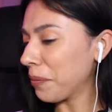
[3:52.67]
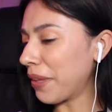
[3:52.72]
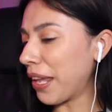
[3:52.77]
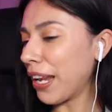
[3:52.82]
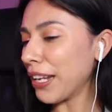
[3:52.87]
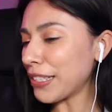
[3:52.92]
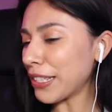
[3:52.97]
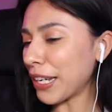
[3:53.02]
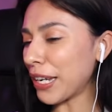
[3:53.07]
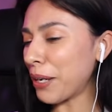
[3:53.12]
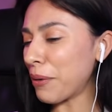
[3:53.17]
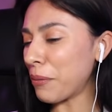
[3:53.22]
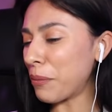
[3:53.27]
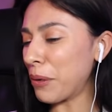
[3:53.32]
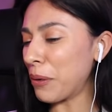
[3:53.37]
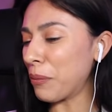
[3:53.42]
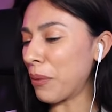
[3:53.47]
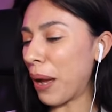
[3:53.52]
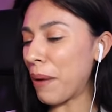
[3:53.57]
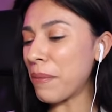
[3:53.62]
I don't think it would
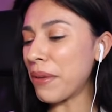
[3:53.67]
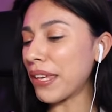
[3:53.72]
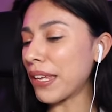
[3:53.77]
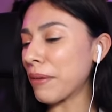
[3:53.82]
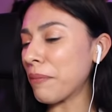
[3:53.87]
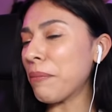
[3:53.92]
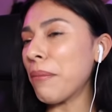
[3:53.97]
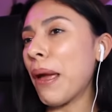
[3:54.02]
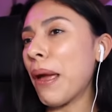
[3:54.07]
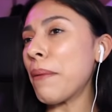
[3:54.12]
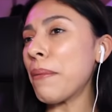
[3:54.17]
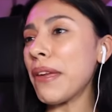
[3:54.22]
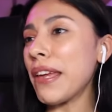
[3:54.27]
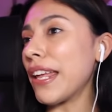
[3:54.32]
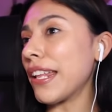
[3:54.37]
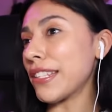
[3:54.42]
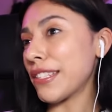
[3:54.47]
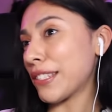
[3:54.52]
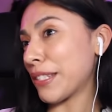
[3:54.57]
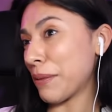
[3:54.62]
be. I mean, maybe
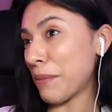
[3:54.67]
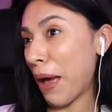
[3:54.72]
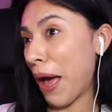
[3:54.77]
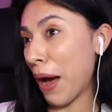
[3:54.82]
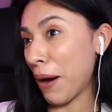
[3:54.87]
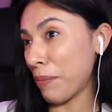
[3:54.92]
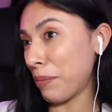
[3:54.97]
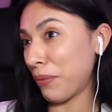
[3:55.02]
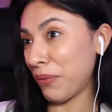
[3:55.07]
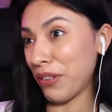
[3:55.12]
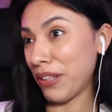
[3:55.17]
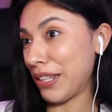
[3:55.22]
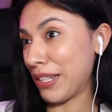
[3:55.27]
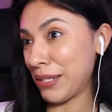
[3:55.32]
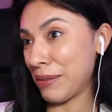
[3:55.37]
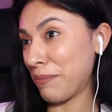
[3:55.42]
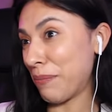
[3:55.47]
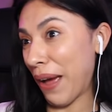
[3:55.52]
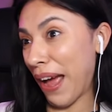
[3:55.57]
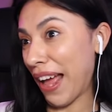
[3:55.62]
it's to help with
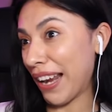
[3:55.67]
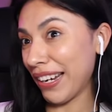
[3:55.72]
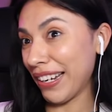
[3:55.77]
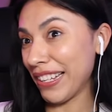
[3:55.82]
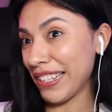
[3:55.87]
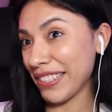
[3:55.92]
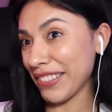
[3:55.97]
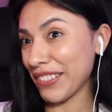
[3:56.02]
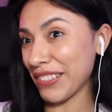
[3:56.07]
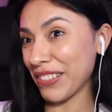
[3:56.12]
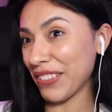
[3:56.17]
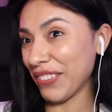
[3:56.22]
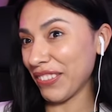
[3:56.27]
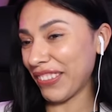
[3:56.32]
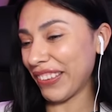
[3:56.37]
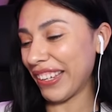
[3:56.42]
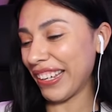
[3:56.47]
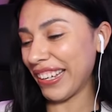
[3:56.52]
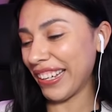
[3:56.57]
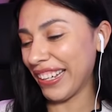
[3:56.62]
his balance or
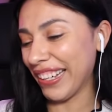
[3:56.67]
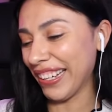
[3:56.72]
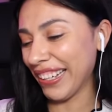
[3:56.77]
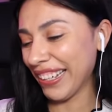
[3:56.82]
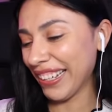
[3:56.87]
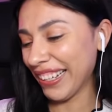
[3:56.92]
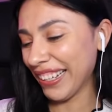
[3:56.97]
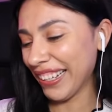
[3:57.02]
something.